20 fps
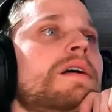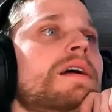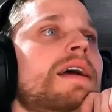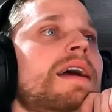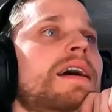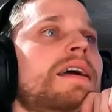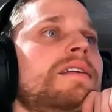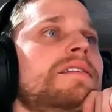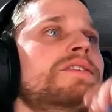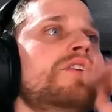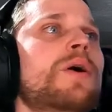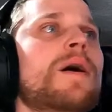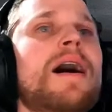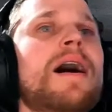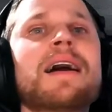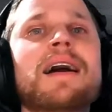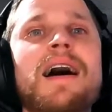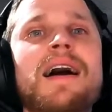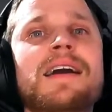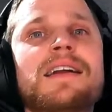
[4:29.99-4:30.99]
And, you know,
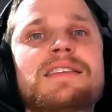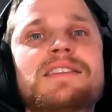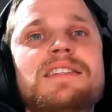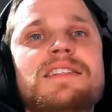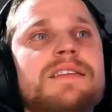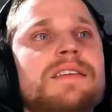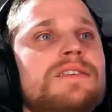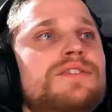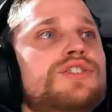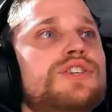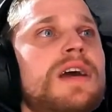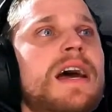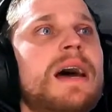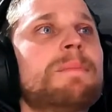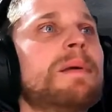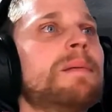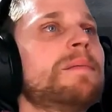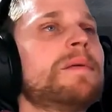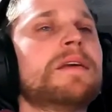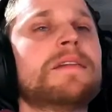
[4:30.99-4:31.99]
I could see the chat
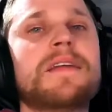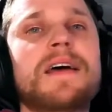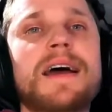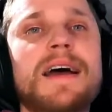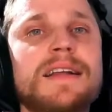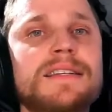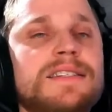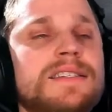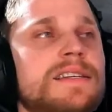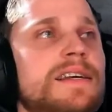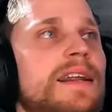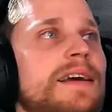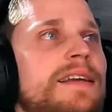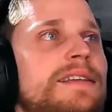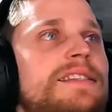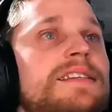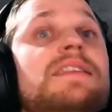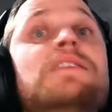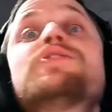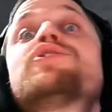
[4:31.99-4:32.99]
maybe in the headset. I could
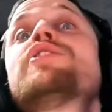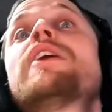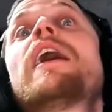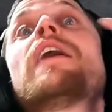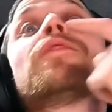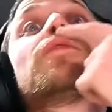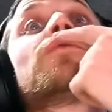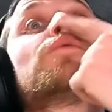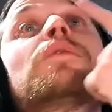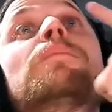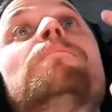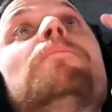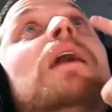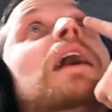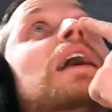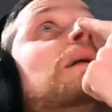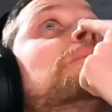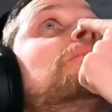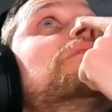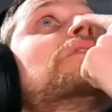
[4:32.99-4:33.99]
see the chat through the
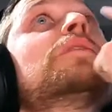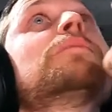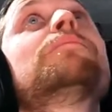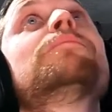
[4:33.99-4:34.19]
bottom of the